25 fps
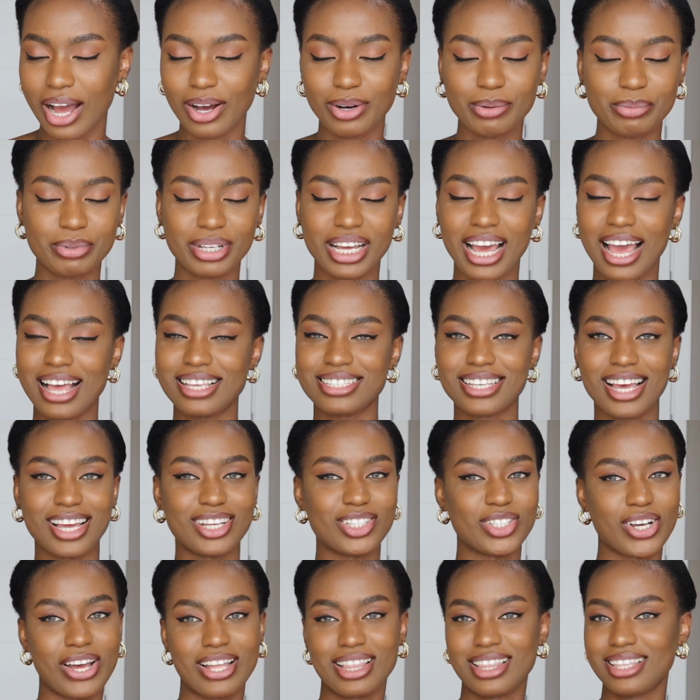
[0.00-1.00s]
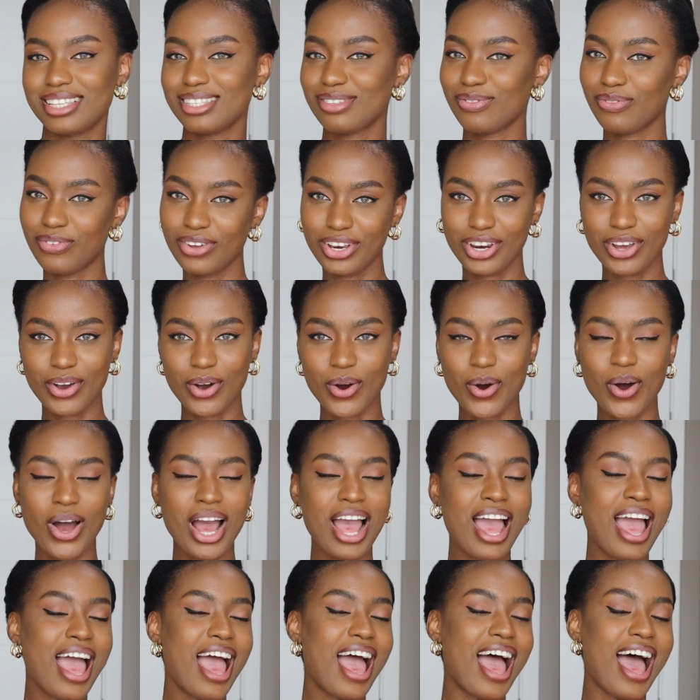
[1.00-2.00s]
I hope you guys enjoyed this video,
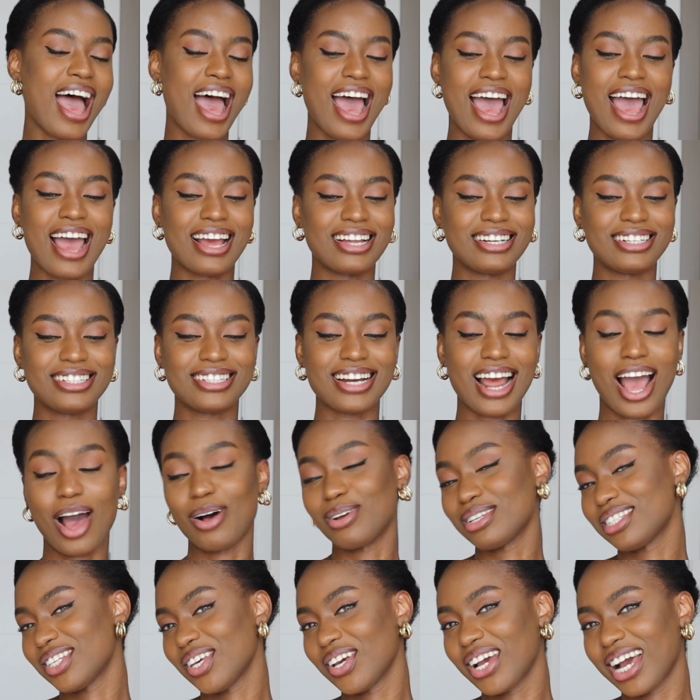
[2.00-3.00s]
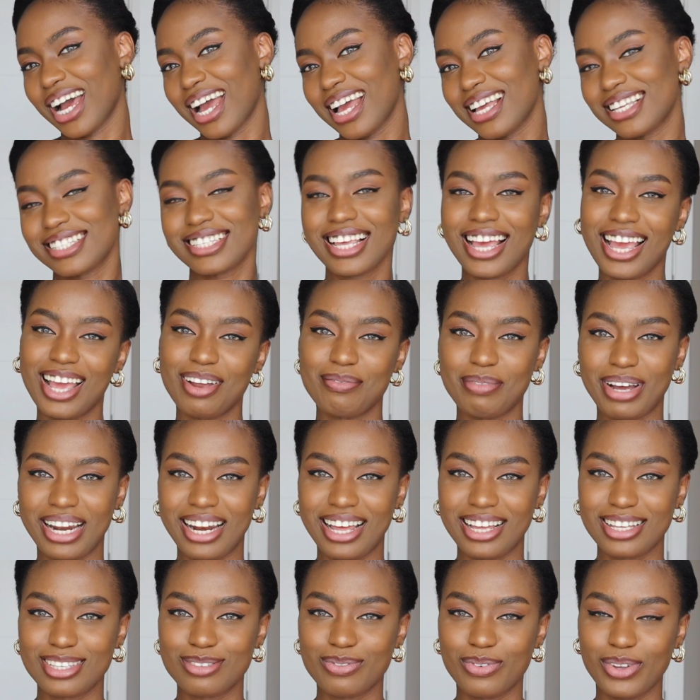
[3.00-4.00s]
and I'll see you guys in my
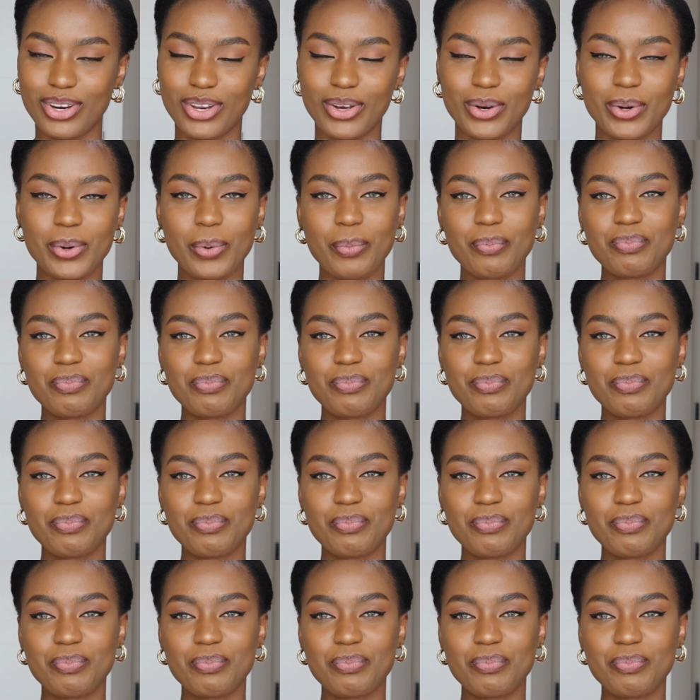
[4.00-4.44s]
next video.